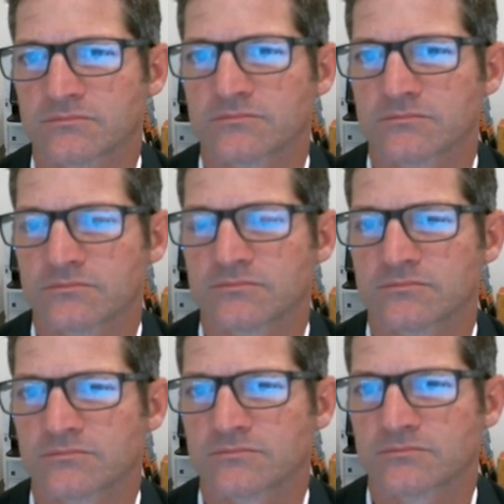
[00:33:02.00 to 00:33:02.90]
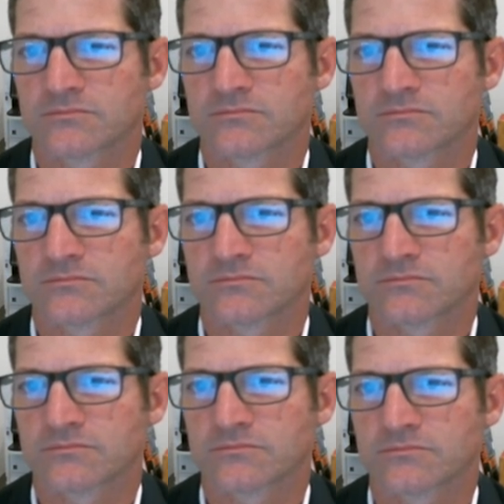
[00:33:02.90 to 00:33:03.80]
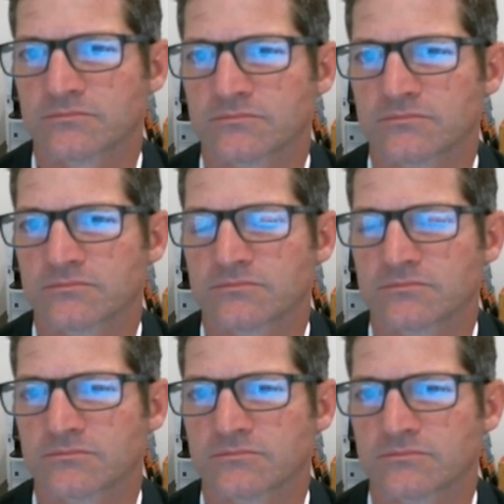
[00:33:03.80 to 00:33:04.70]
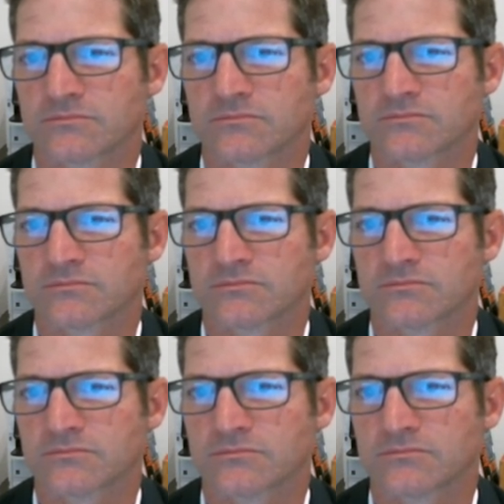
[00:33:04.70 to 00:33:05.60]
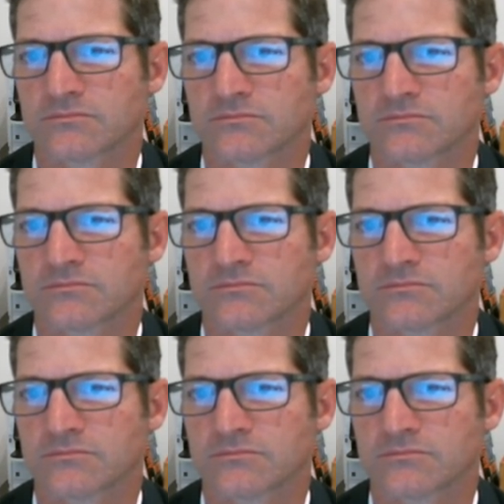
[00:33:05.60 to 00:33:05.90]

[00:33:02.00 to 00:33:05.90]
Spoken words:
(not speaking)